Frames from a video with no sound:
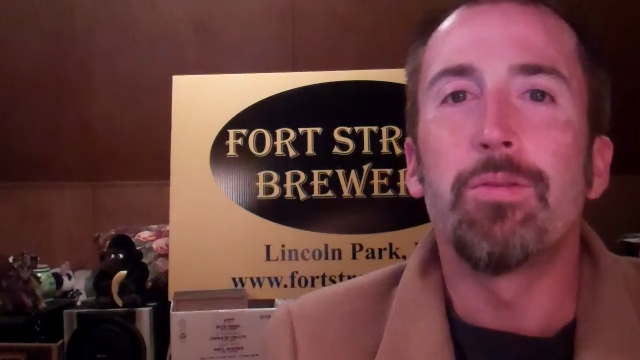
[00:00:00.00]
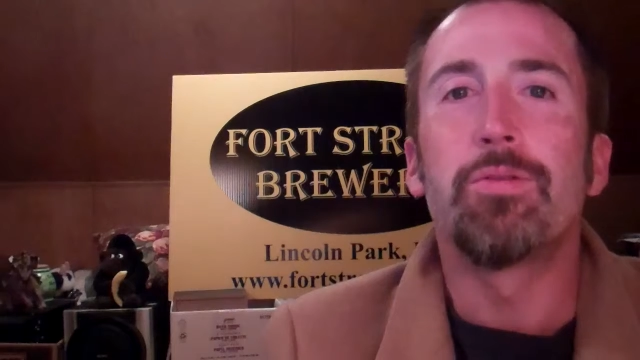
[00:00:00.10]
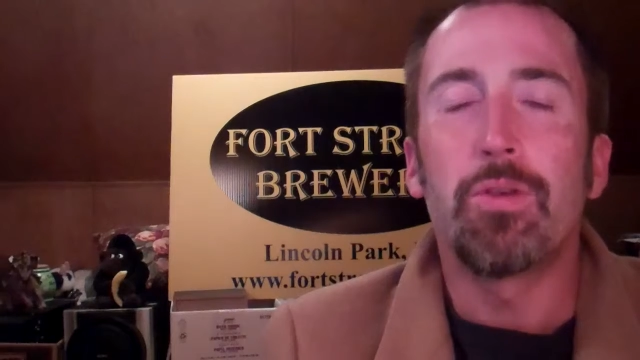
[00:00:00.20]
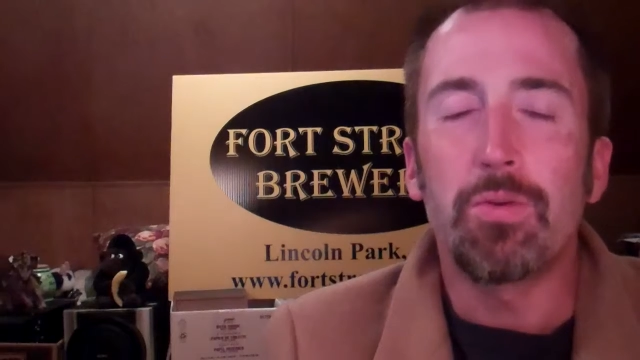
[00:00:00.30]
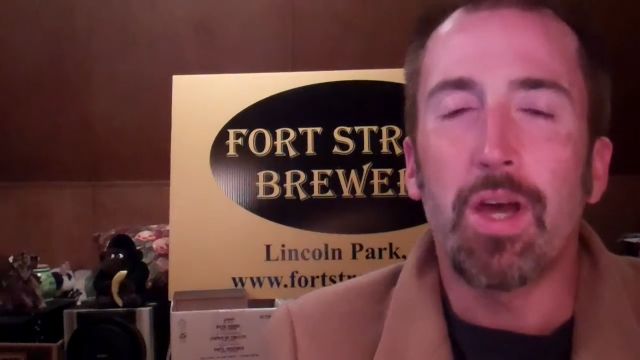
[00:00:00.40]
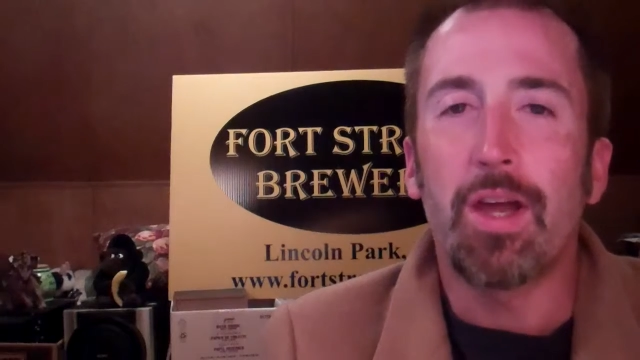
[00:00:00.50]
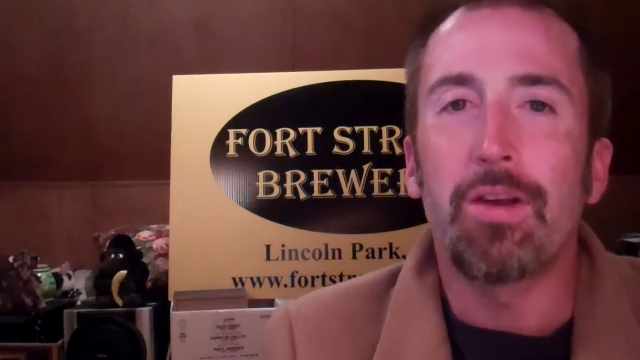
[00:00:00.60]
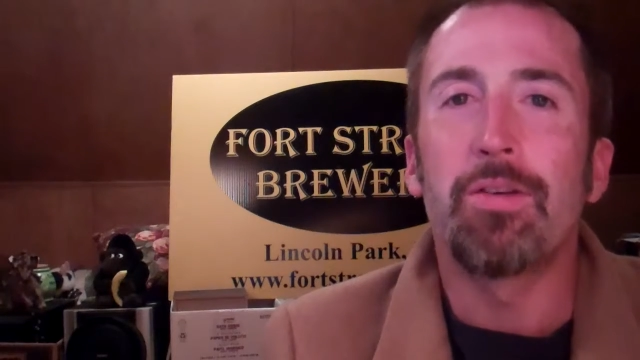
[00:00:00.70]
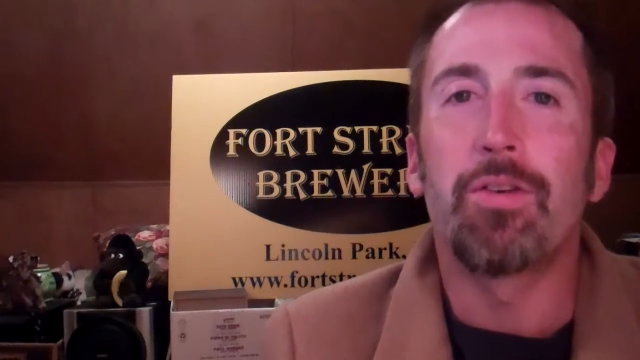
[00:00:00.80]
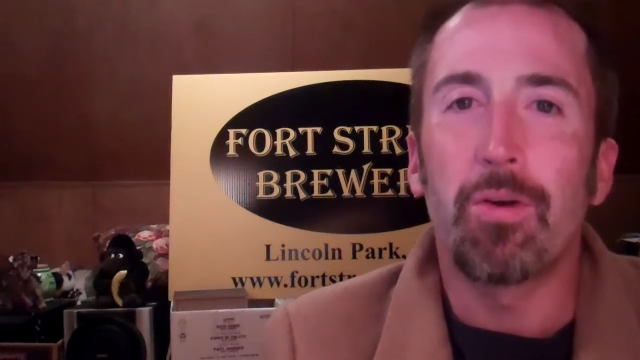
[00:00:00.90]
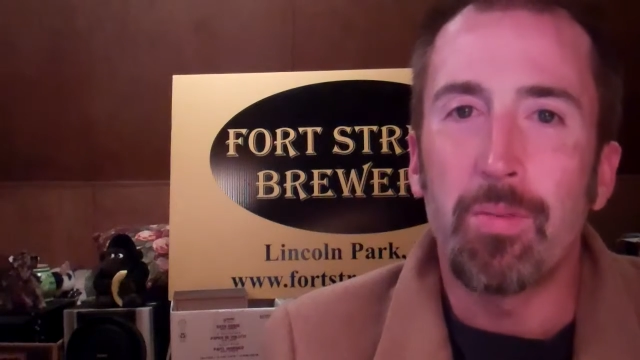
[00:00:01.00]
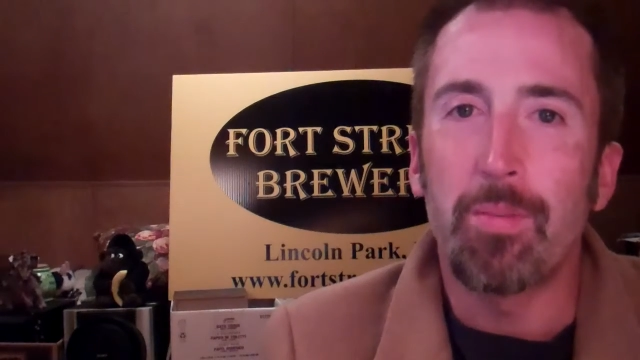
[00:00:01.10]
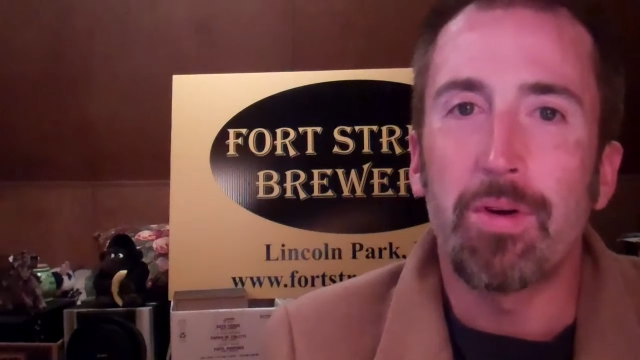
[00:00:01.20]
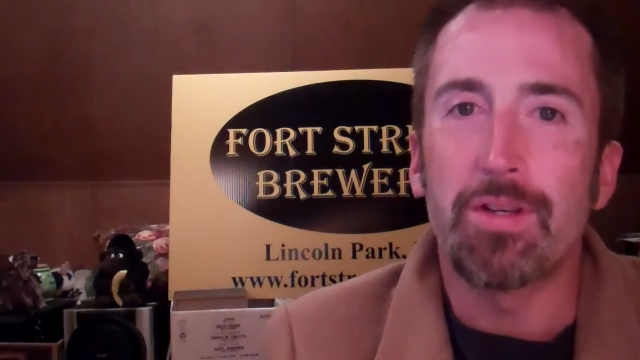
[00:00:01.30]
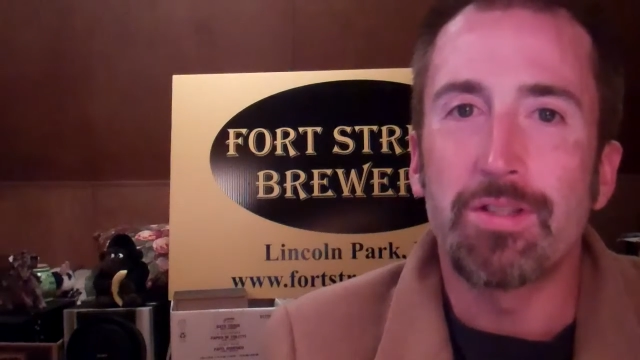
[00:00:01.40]
who's too tired to
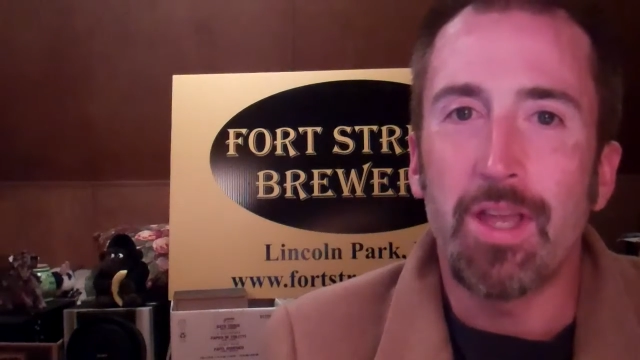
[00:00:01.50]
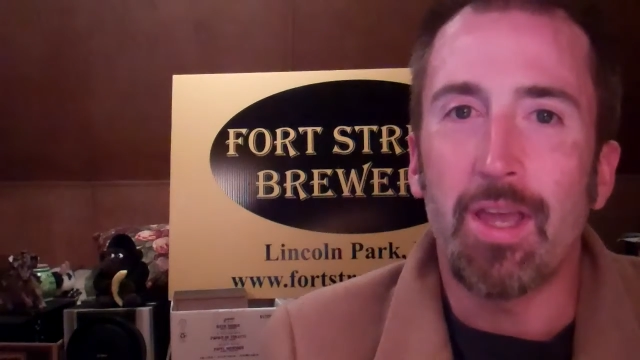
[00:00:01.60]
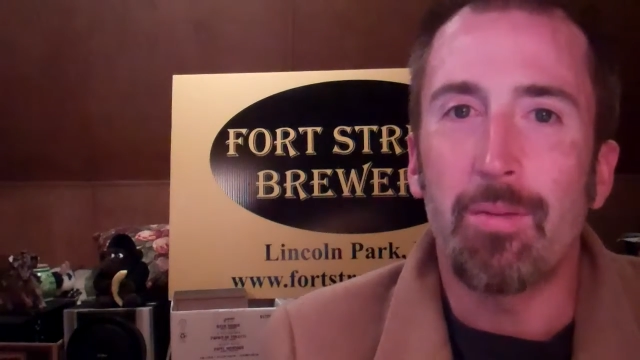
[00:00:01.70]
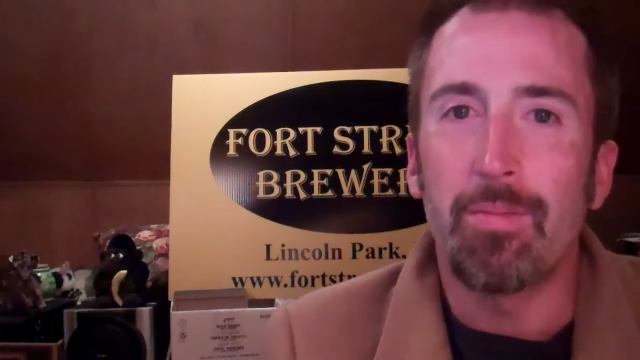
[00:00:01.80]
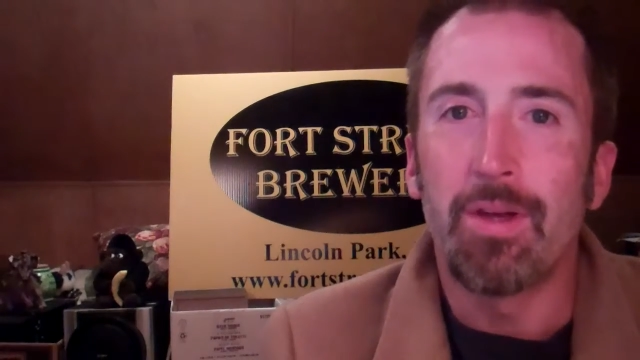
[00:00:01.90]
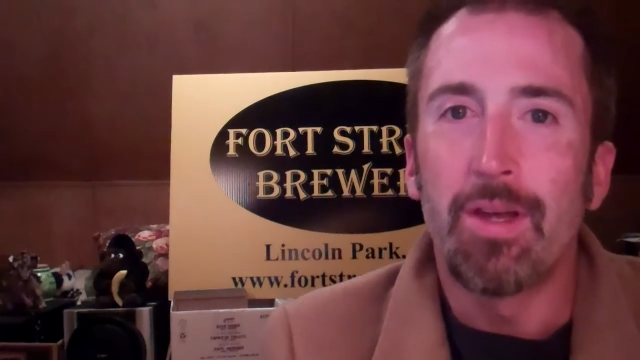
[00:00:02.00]
remember his name.